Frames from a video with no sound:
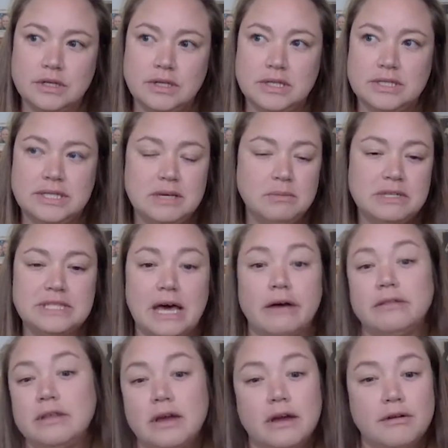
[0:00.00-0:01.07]
see what's
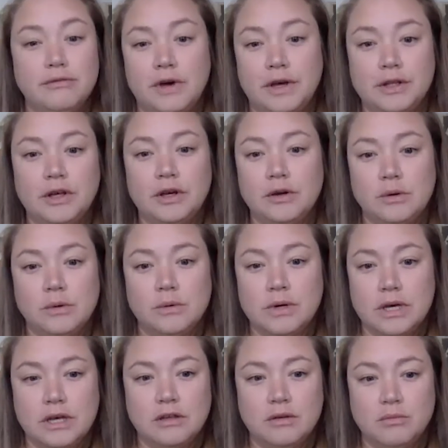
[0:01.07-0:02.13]
out there, follow
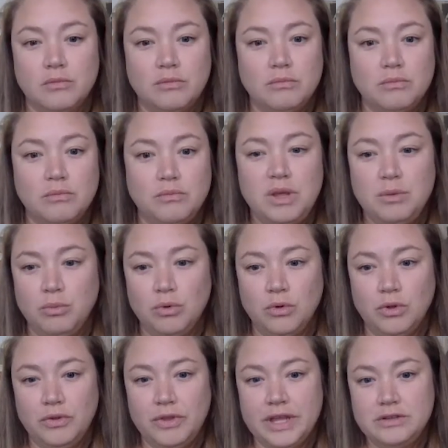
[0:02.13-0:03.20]
um,
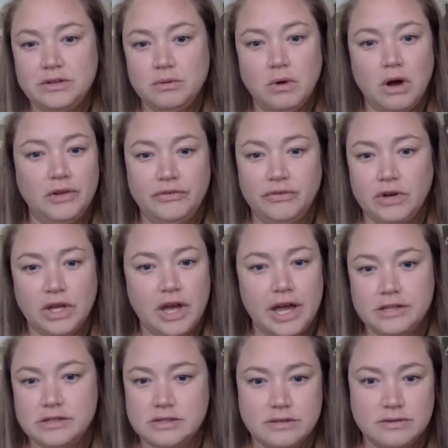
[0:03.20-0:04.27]
people that do all different
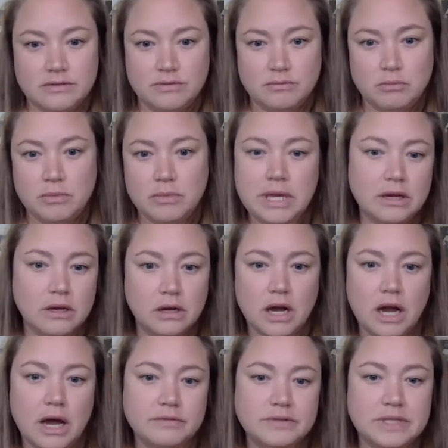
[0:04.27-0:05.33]
kinds of maker
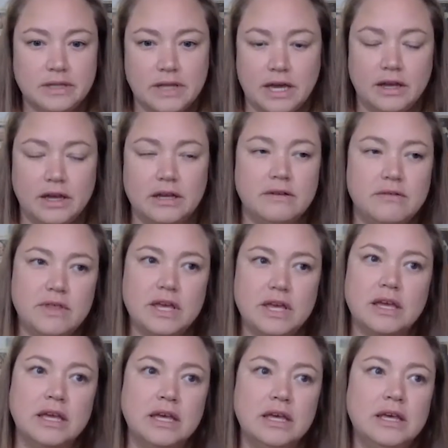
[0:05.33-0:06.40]
crafts and that kind of
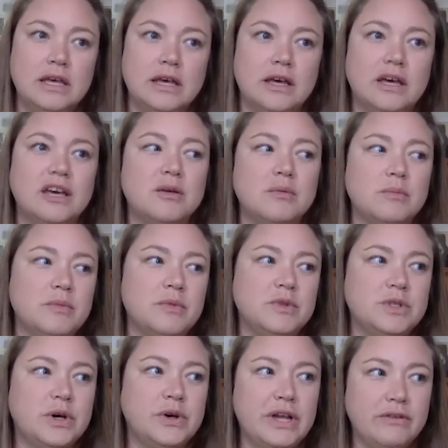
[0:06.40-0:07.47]
thing. Um,
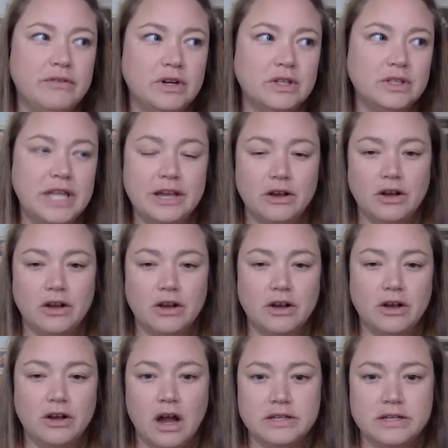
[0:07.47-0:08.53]
don't ever let your
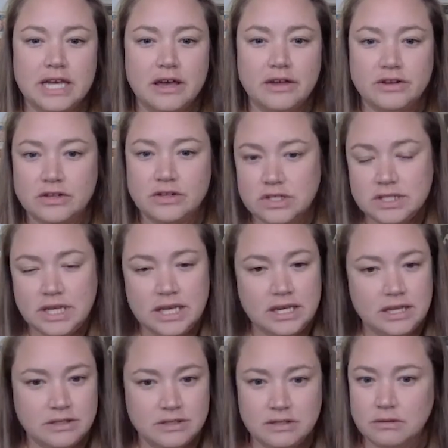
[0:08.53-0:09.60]
guard down and just get
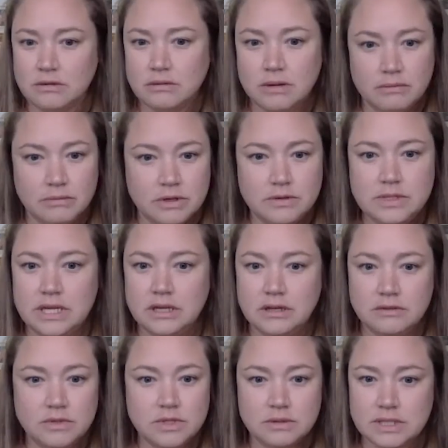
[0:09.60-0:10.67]
into a routine
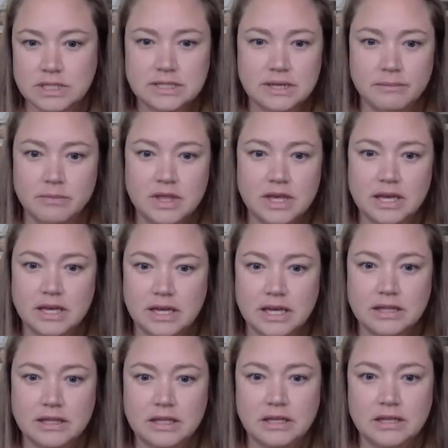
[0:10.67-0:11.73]
of doing something
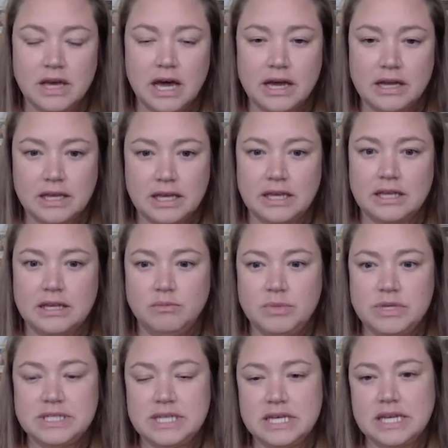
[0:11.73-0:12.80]
and then not get, be
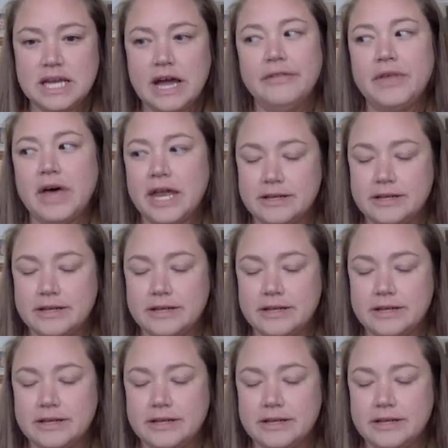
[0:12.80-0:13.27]
seeking out that